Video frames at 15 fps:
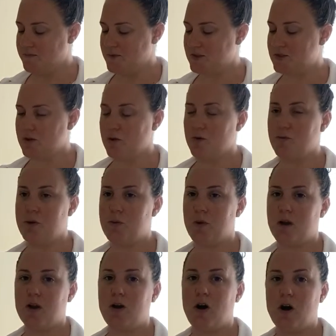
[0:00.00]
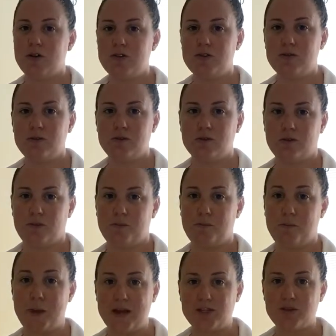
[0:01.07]
So we want to also
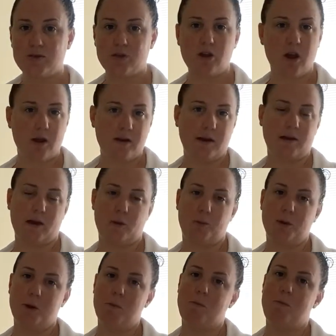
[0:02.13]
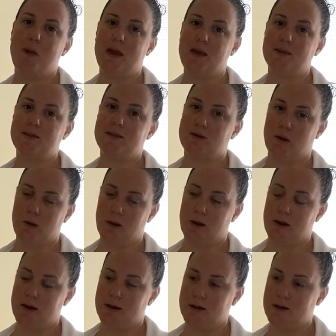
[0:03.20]
measure the cardiac output based
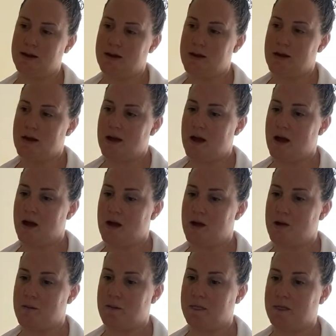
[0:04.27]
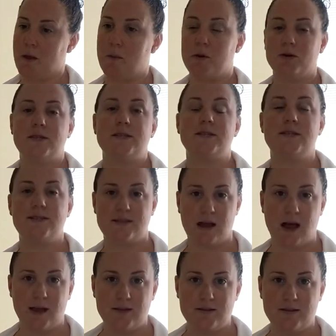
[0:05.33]
on a person's
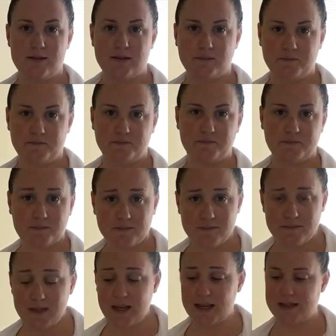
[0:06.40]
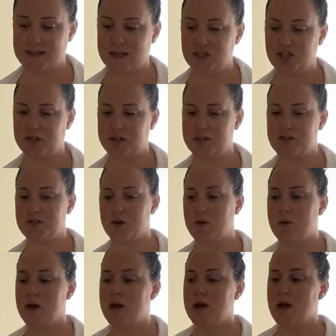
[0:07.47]
size, essentially.
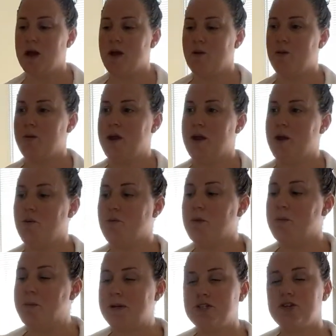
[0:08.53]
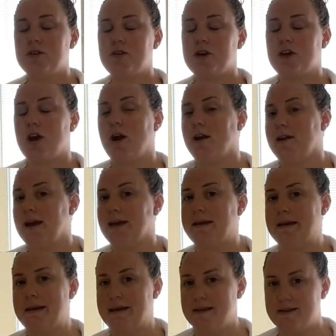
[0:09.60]
So we will measure the cardiac
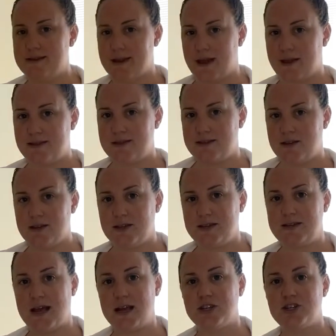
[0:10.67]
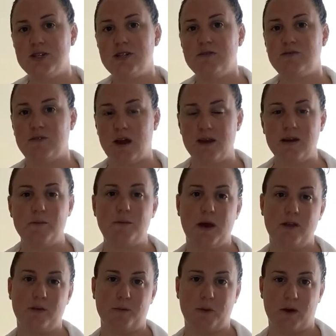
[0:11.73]
index. It's actually divided by
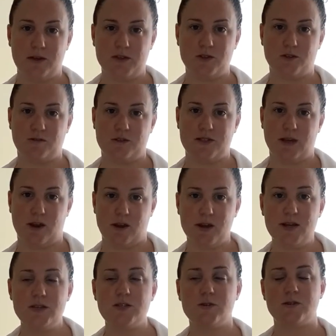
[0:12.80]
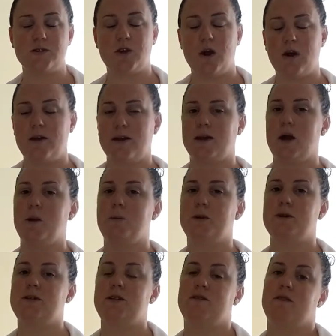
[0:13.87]
the body surface area. So it's a cardiac
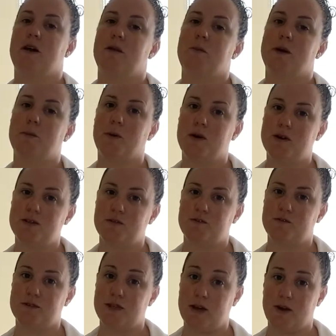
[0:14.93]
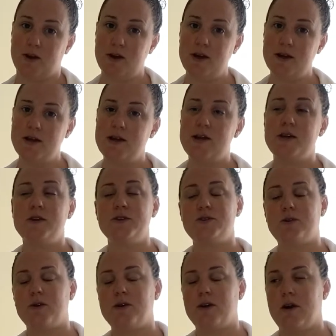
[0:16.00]
output divided by body surface area.
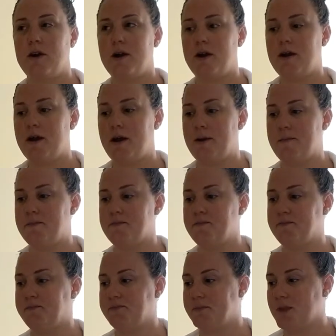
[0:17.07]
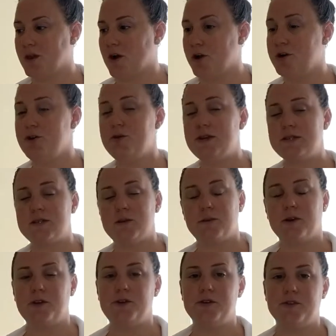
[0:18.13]
So our units that we're
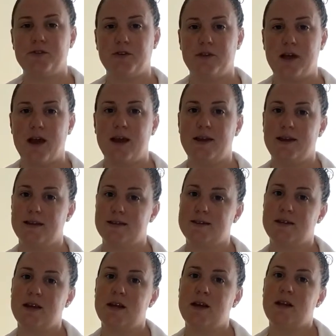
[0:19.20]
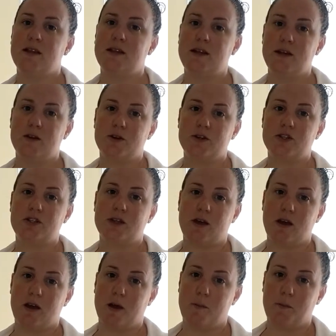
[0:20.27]
going to use for that is liters
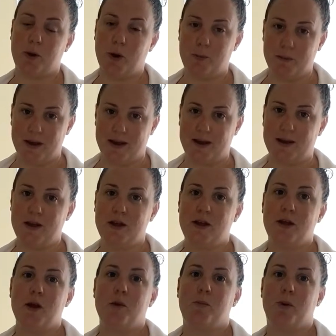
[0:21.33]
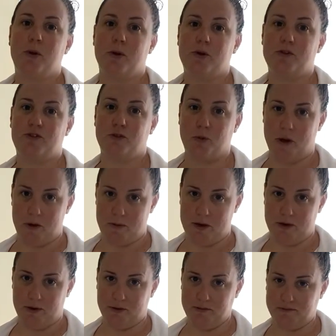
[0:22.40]
per minute per square
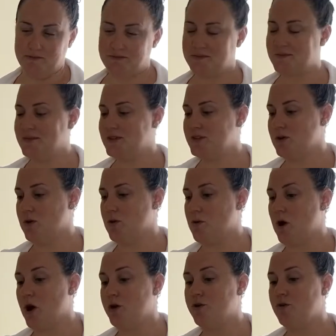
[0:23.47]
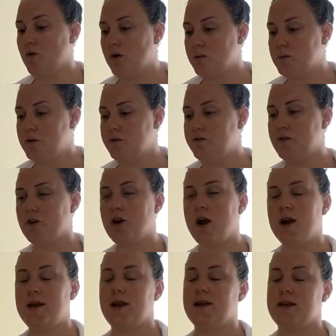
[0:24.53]
meter. So our normal for
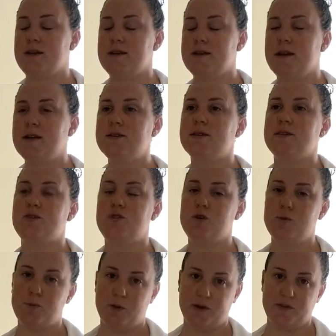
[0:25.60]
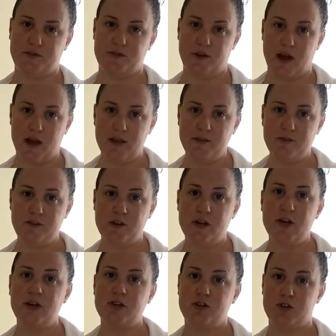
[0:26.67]
cardiac index is 2.5
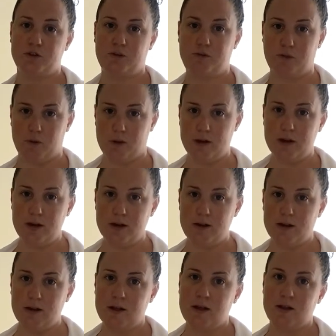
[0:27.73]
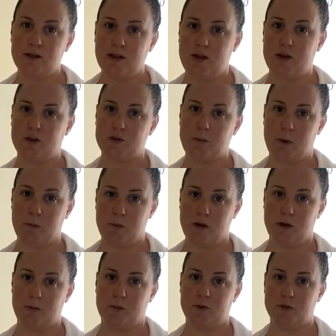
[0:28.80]
to 4 liters per
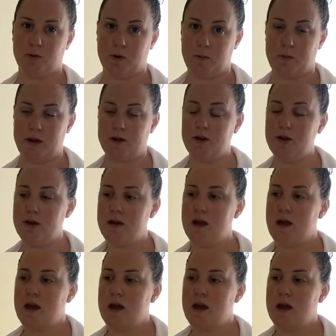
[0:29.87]
minute per square meter.